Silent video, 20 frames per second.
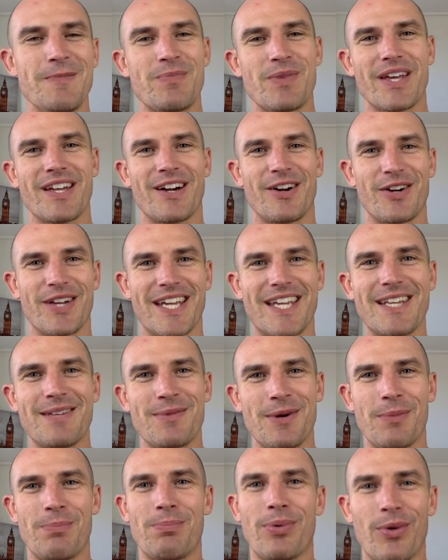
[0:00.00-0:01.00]
And I'd
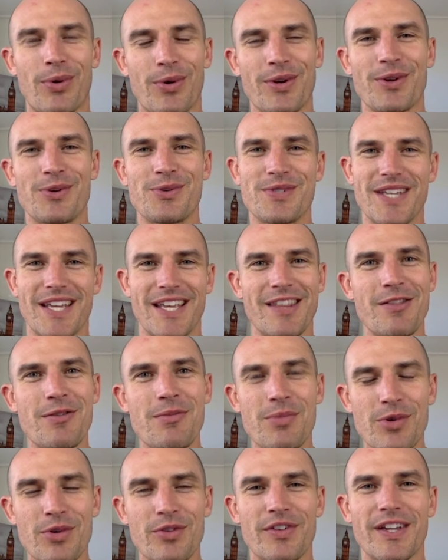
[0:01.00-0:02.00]
eat Porto's in the
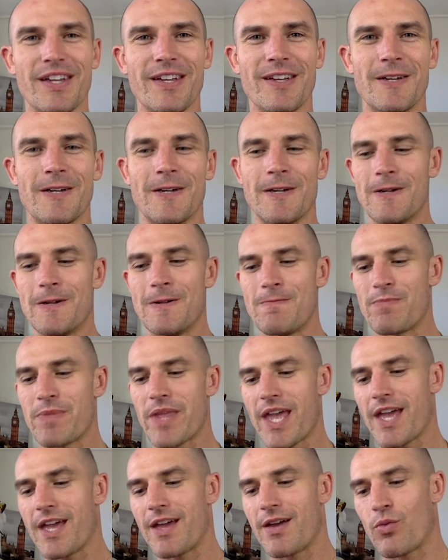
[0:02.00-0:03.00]
movie.
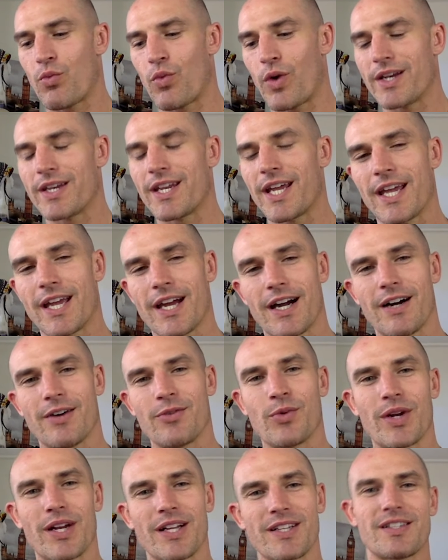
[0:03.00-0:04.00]
And one day
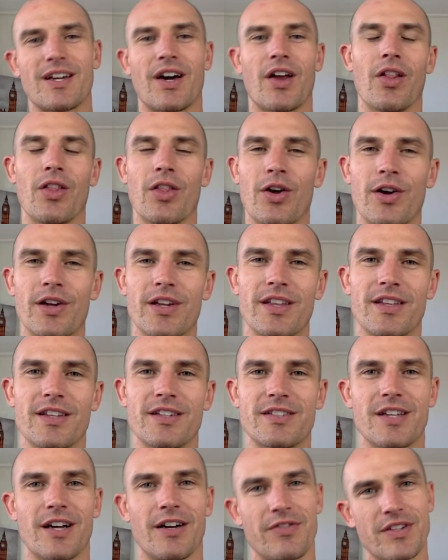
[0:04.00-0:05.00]
when I started learning
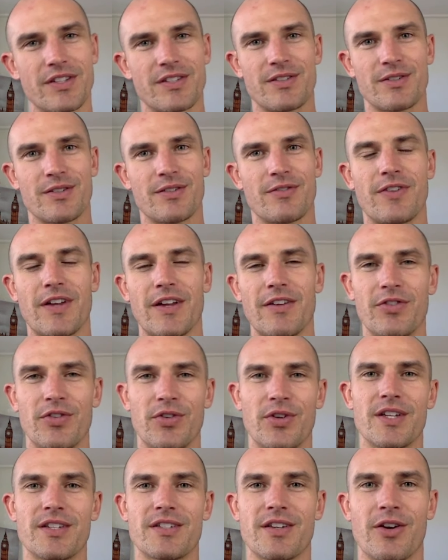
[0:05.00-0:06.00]
this stuff, this is a fair few
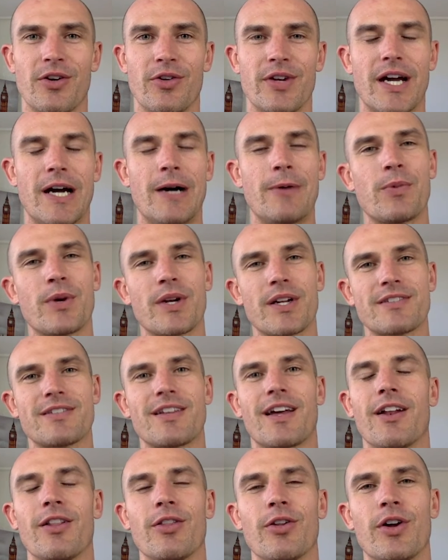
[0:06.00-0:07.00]
years ago now, when I
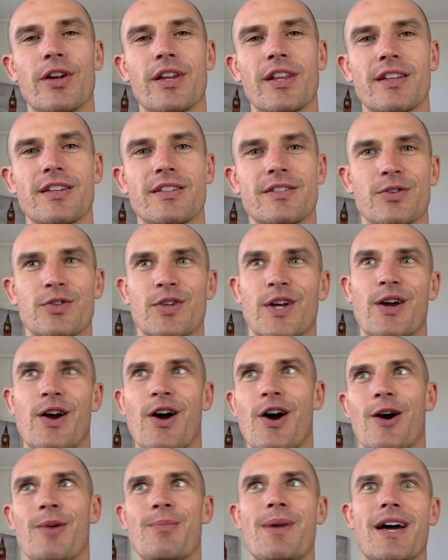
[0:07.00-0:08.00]
started learning this, I was like,
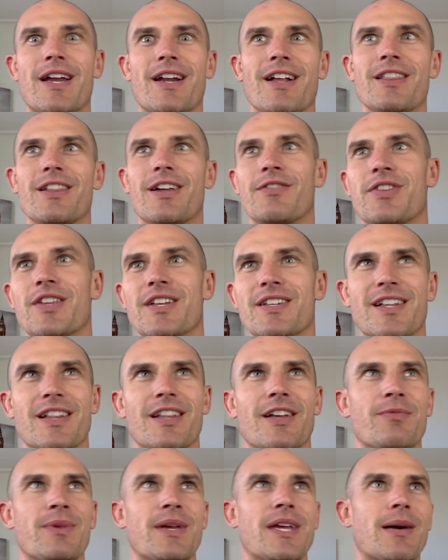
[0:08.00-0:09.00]
oh man, I love this. I
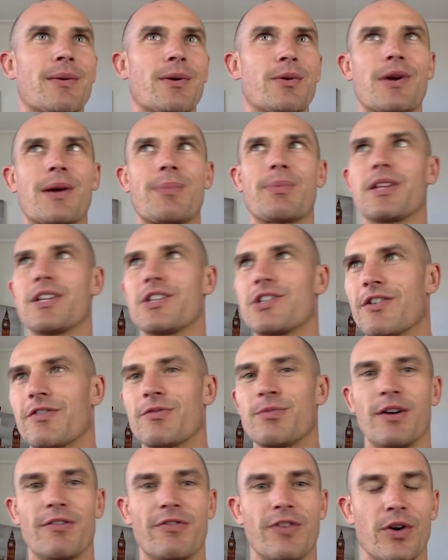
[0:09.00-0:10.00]
love being able to rapidly shift
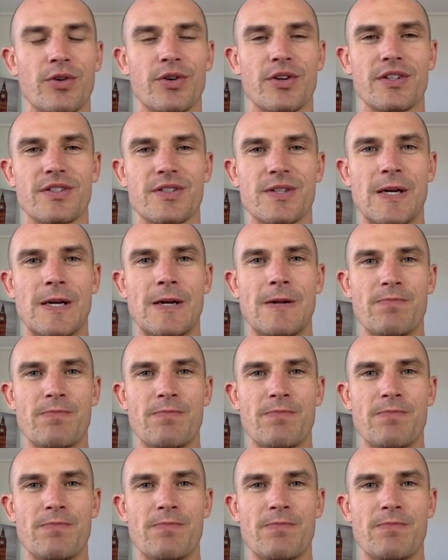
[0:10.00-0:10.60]
my focus.